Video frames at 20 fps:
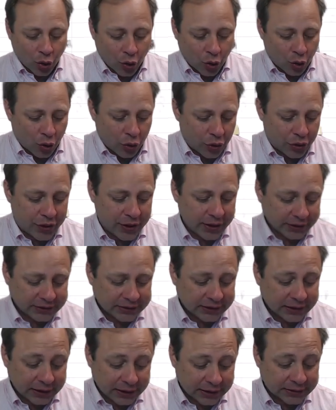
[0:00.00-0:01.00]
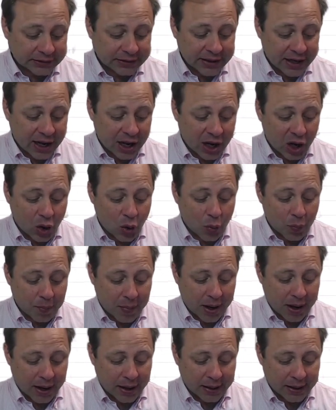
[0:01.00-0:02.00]
This is now
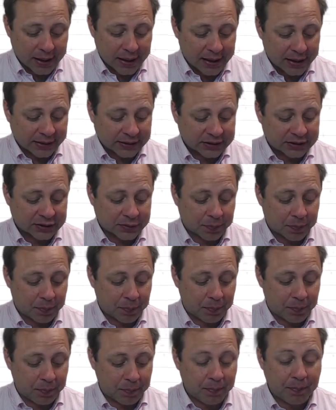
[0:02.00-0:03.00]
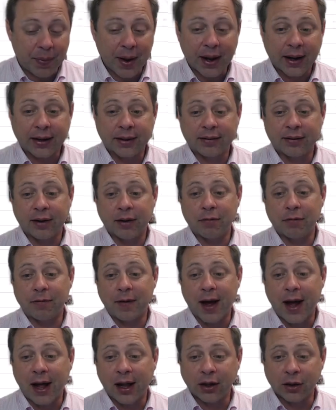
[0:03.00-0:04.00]
my expected
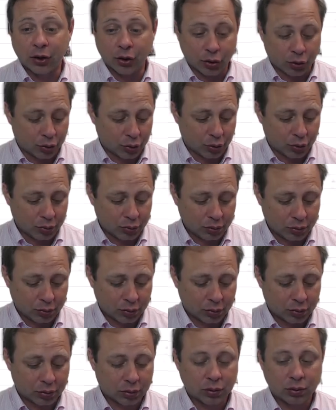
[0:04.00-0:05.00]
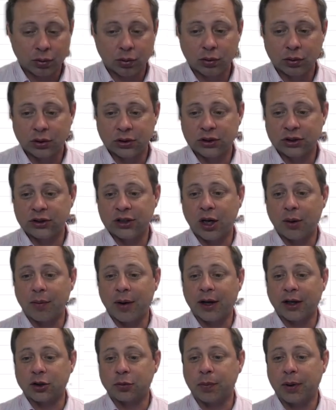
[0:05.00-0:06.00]
value. This is now my
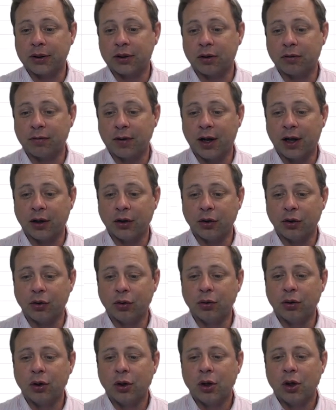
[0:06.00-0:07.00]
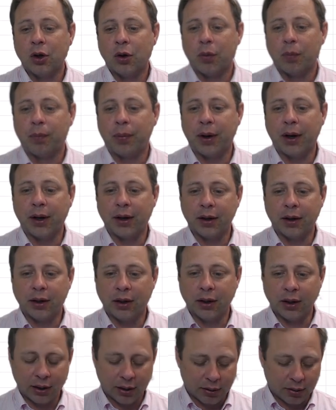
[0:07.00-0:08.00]
expected value, but
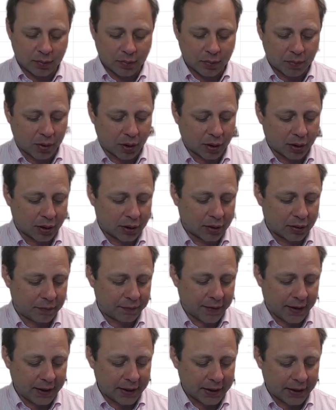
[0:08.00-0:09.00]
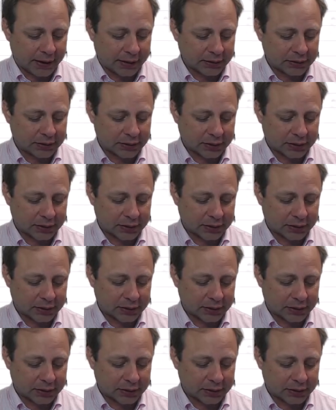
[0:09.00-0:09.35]
in finance,